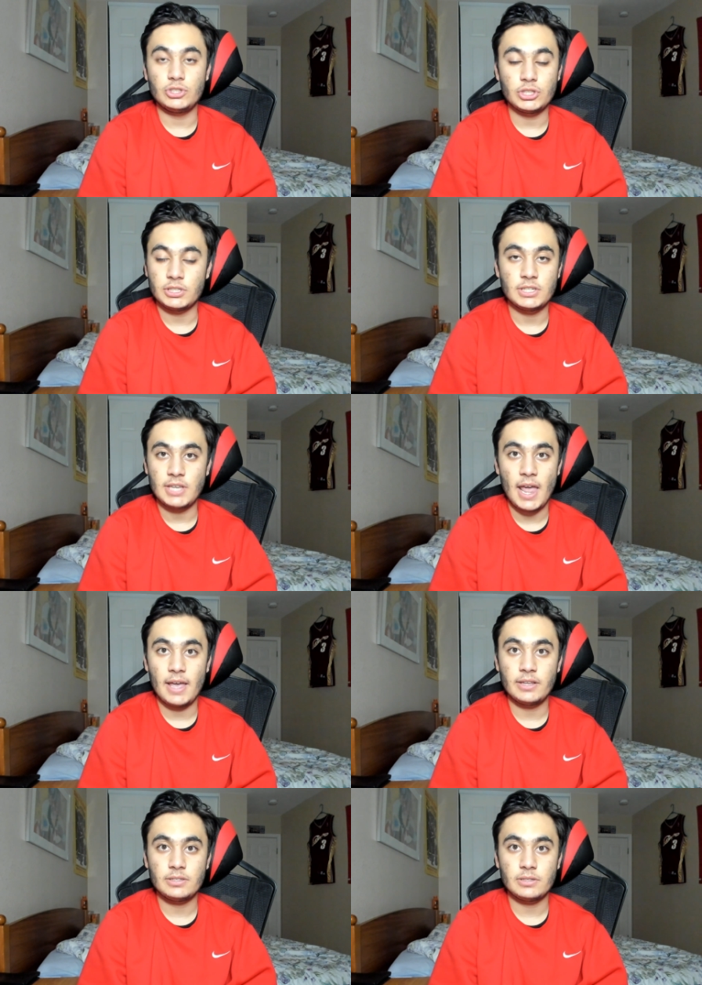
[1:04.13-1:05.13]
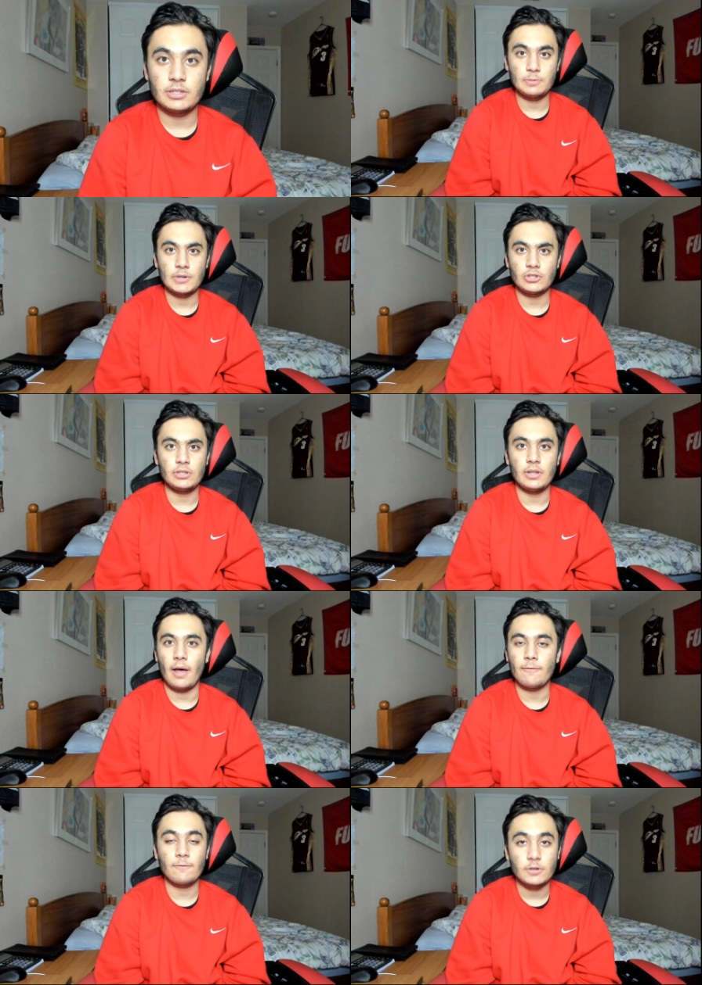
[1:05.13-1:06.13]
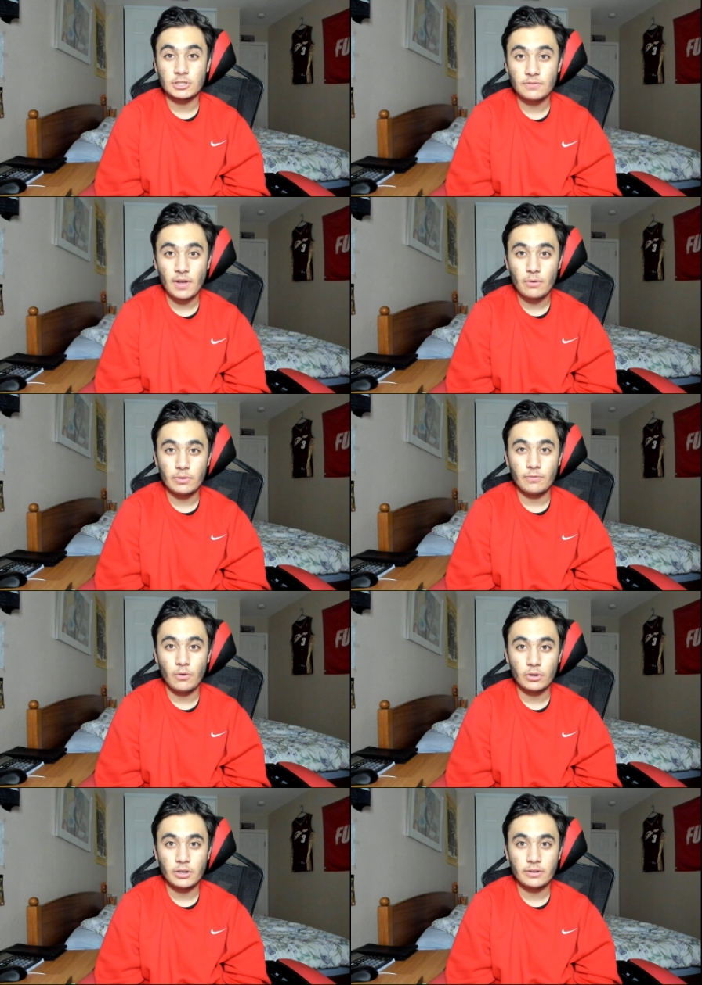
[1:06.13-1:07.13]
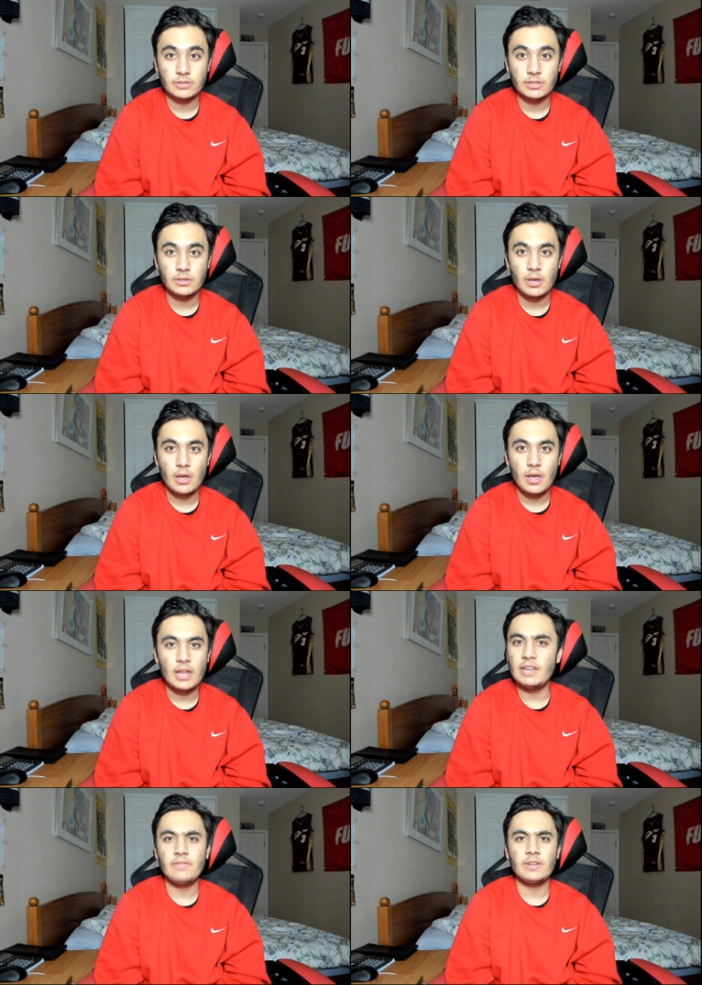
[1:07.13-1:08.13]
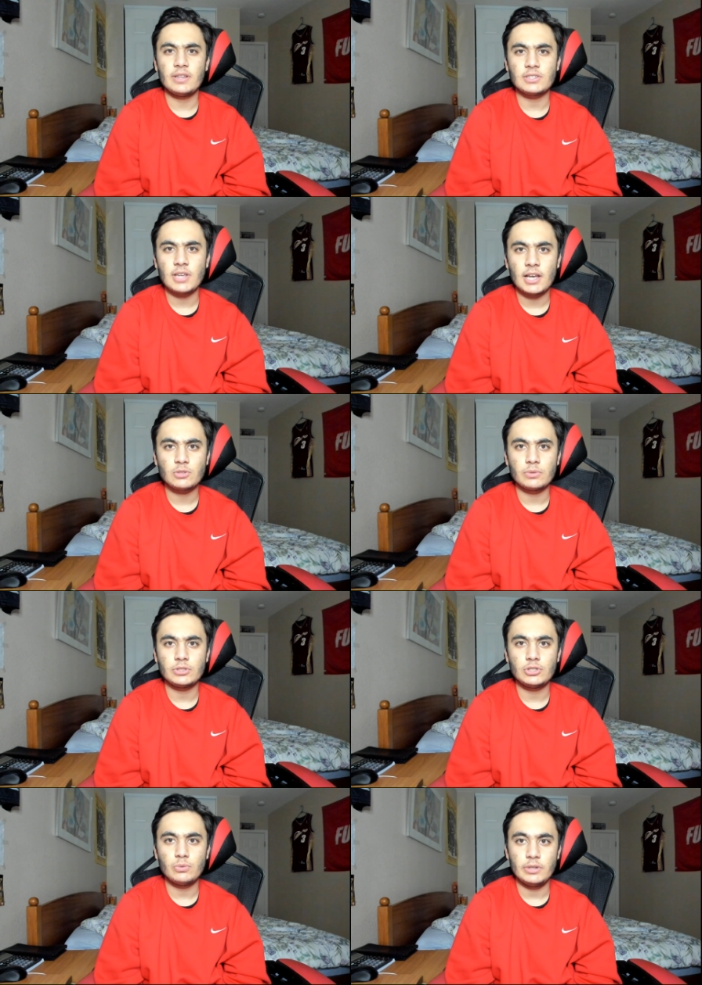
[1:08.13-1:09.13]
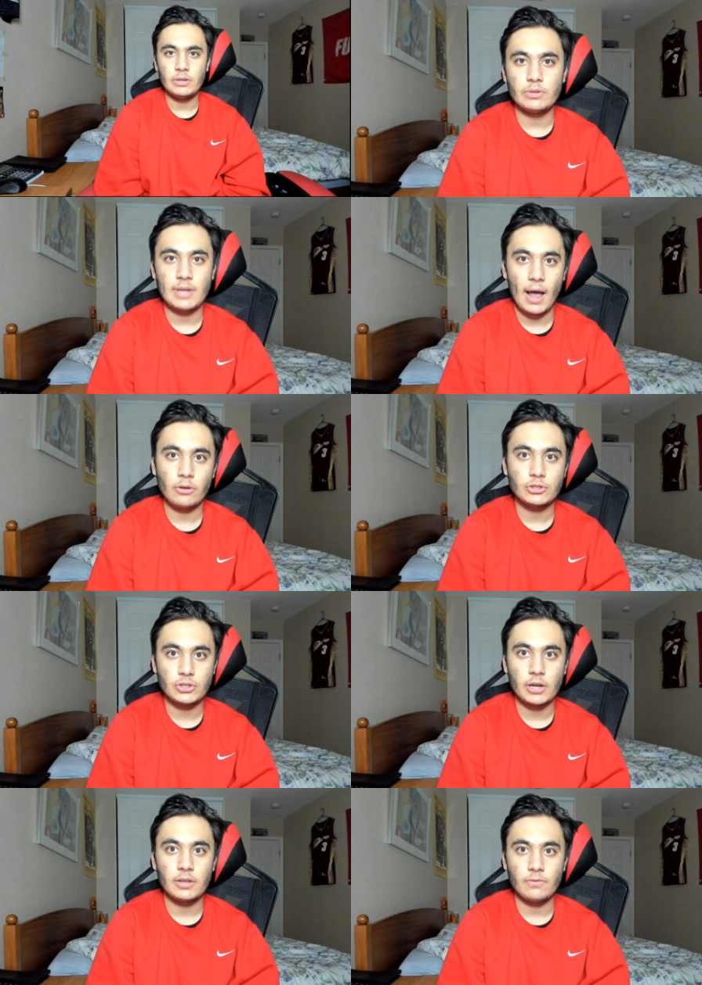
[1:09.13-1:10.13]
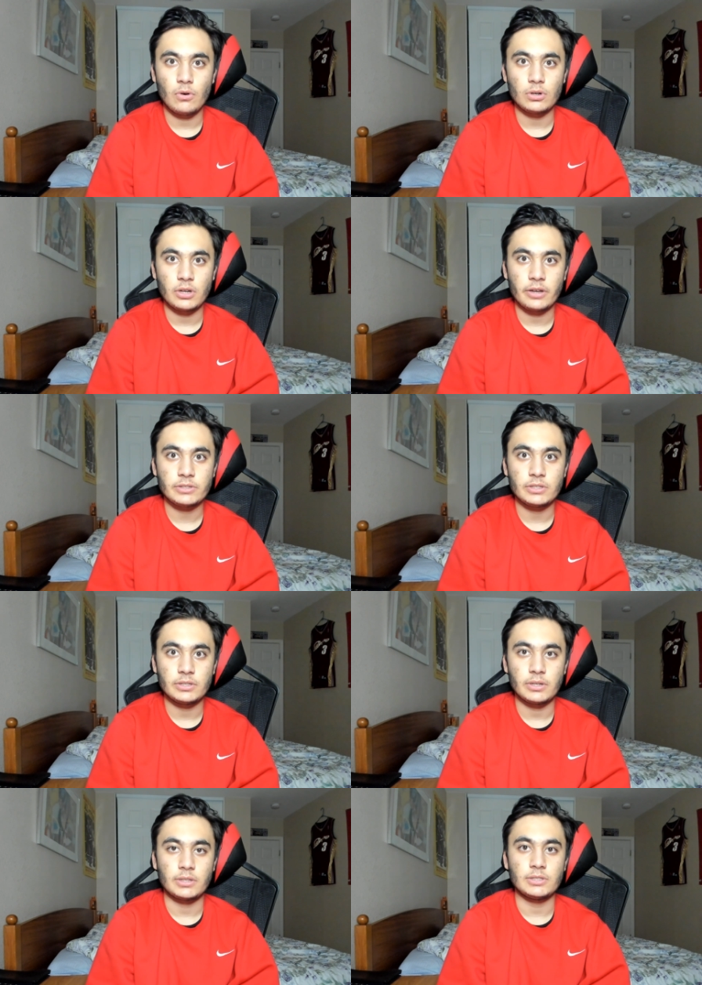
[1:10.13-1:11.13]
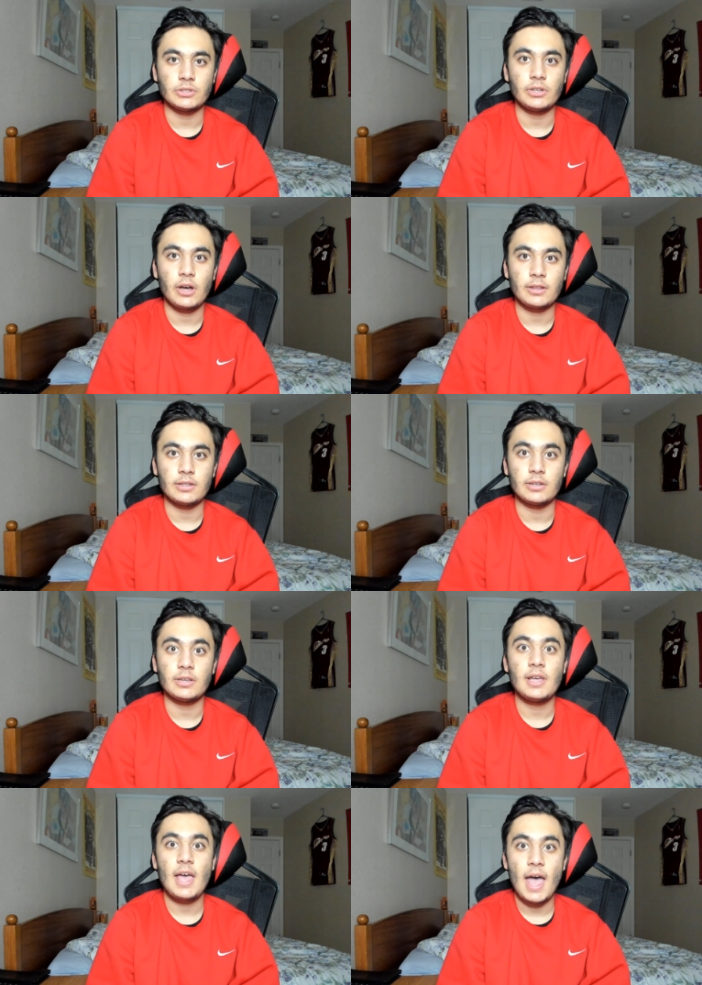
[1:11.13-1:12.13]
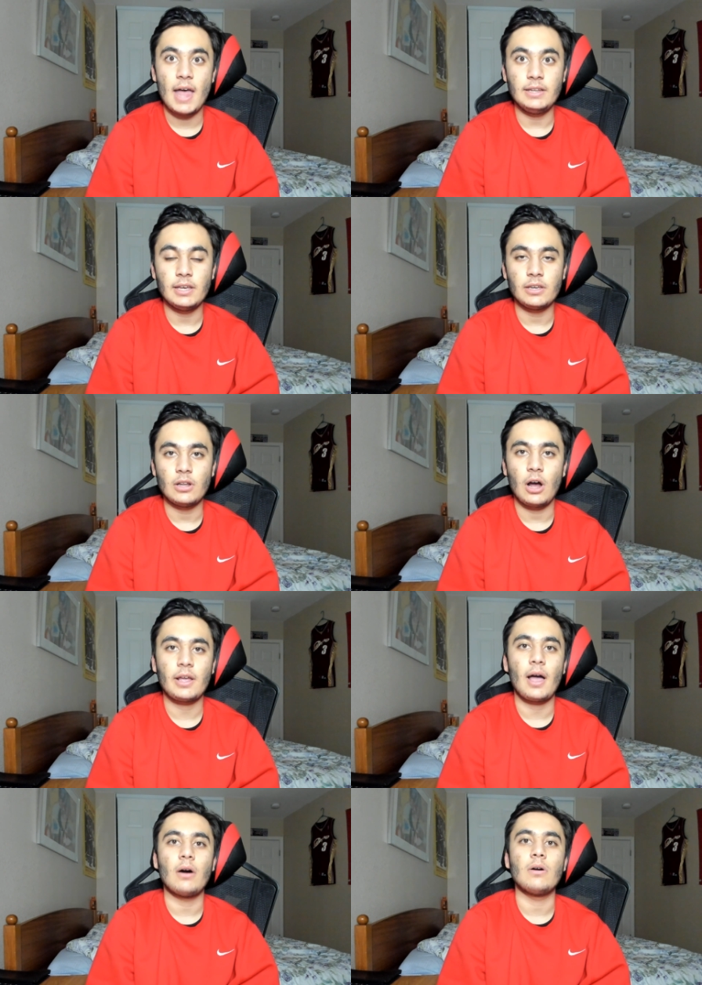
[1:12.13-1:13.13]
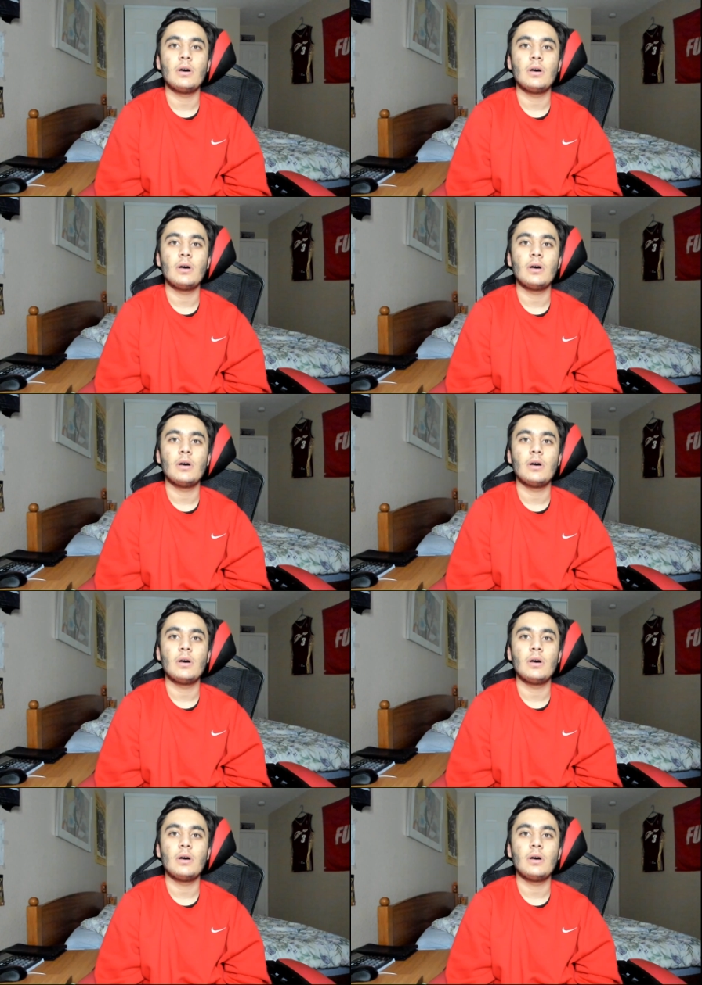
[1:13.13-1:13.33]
just his hands, especially in that first fight with Volkanovski, and even in this last one too when he was outstriking Volkanovski until he got the head kick knockout.